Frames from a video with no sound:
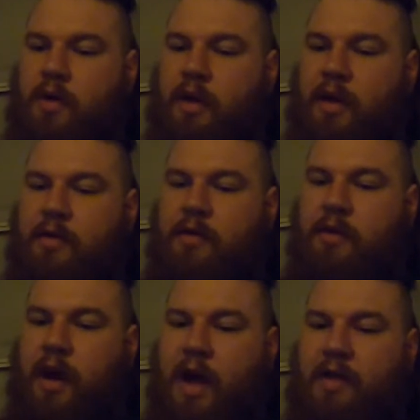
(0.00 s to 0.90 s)
Like,
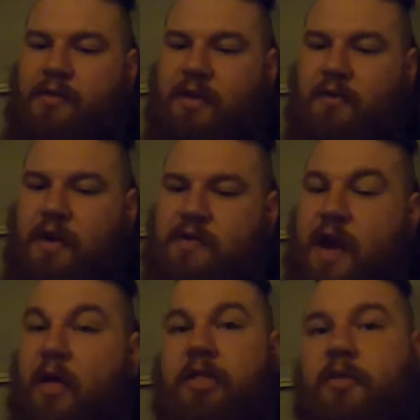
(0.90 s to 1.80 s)
gods can reach
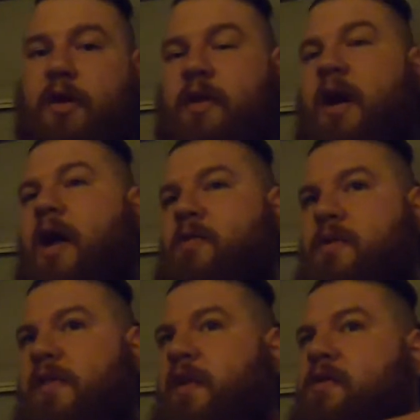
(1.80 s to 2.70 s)
out through other gods,
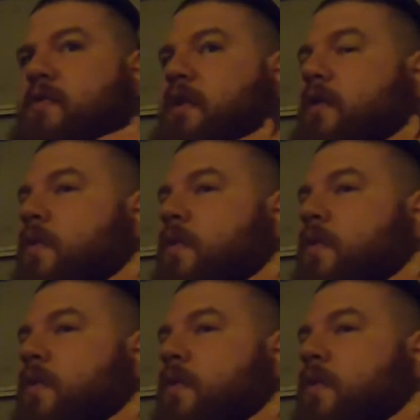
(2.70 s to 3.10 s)
which I think is really